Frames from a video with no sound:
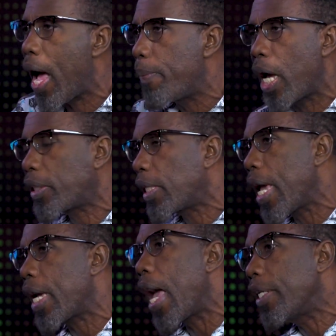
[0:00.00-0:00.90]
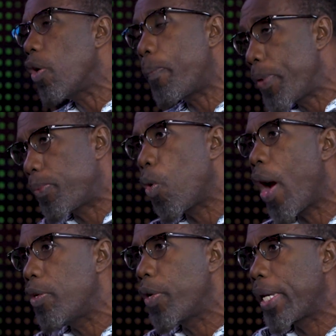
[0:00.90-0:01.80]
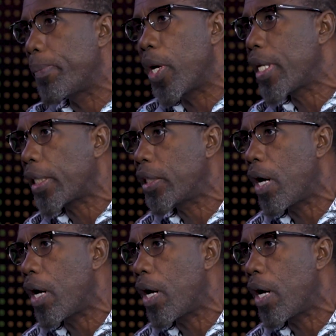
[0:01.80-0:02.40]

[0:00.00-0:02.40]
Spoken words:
I'm not saying, I know people who are doing it, but not